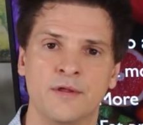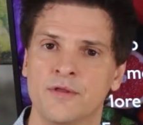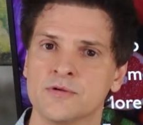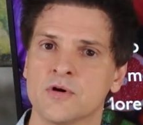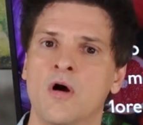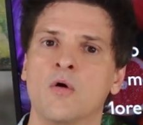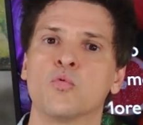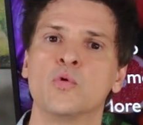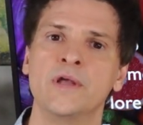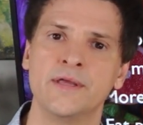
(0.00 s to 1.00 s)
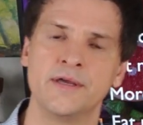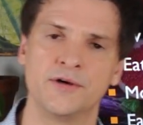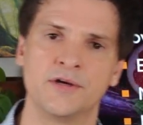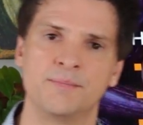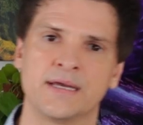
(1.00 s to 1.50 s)
Those are all really
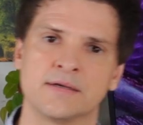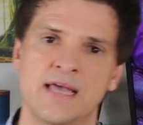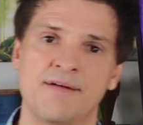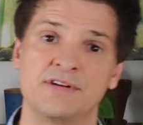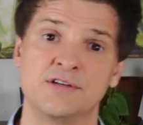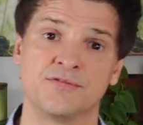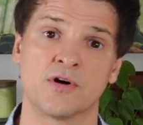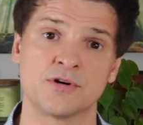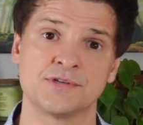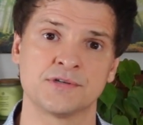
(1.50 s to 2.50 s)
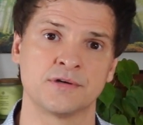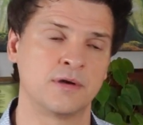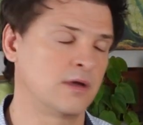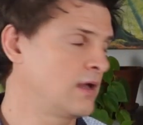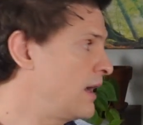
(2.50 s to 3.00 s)
good because they have a diverse
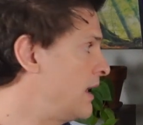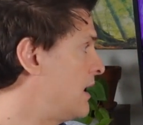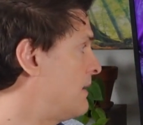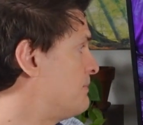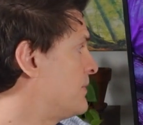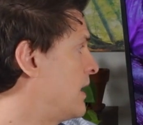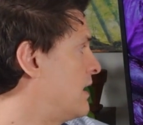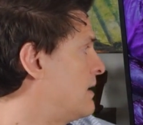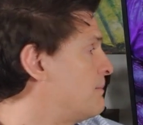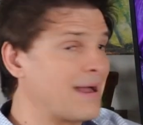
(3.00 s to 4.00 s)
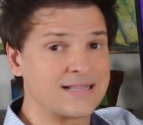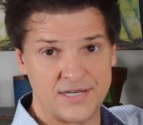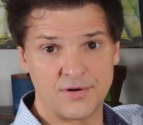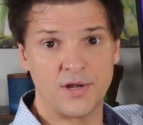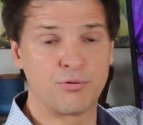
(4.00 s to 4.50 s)

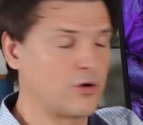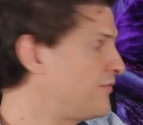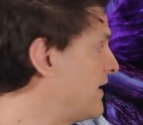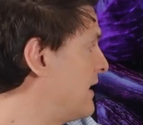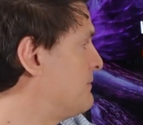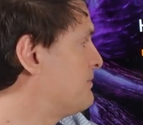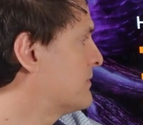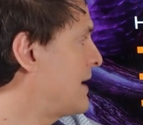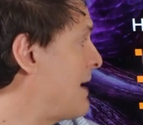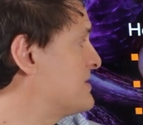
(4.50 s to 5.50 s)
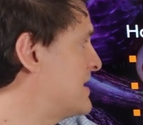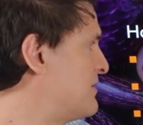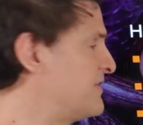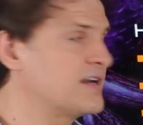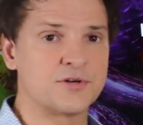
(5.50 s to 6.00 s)
bacteria profile. Apple cider
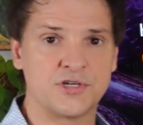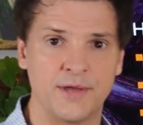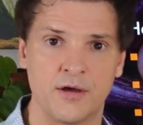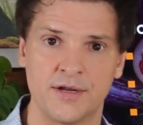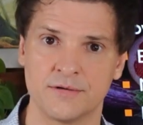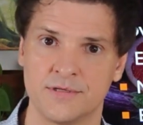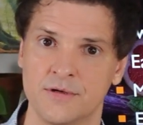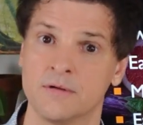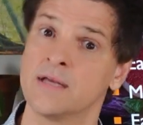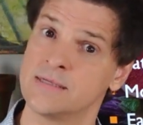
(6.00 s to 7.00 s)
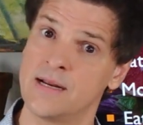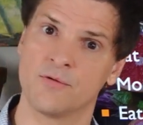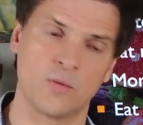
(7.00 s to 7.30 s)
vinegar should be on here too. That's another